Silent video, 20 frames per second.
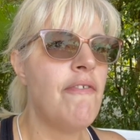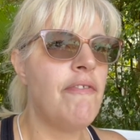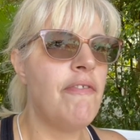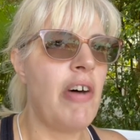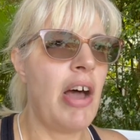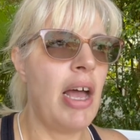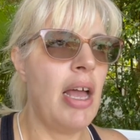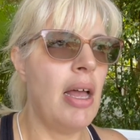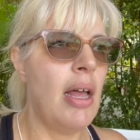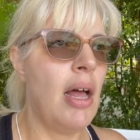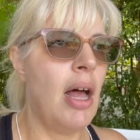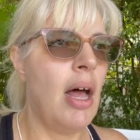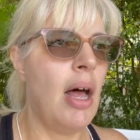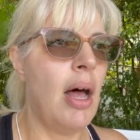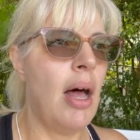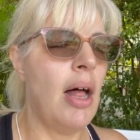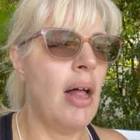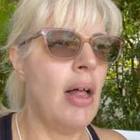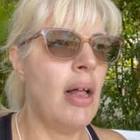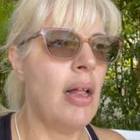
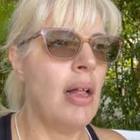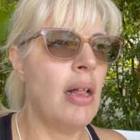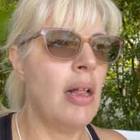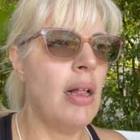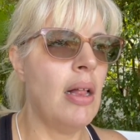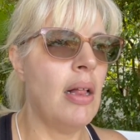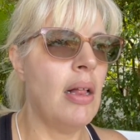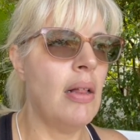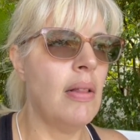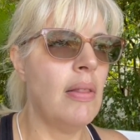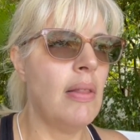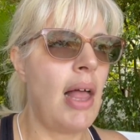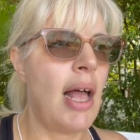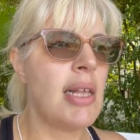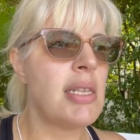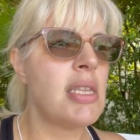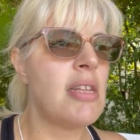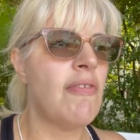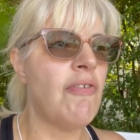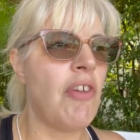
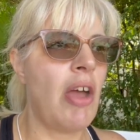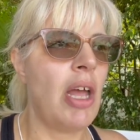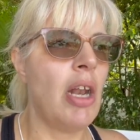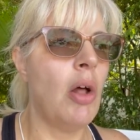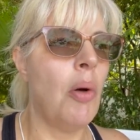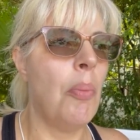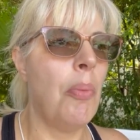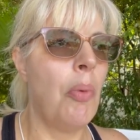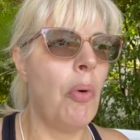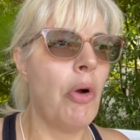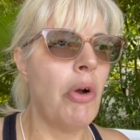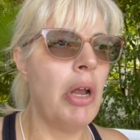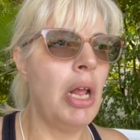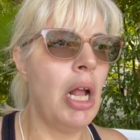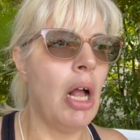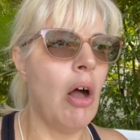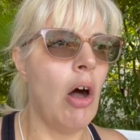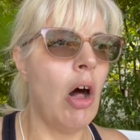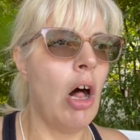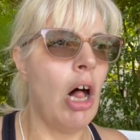last and final
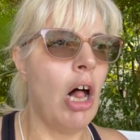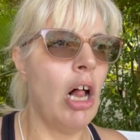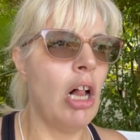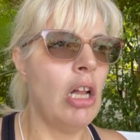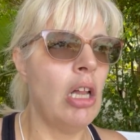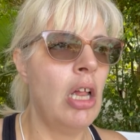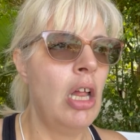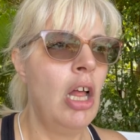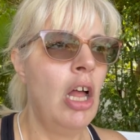boarding call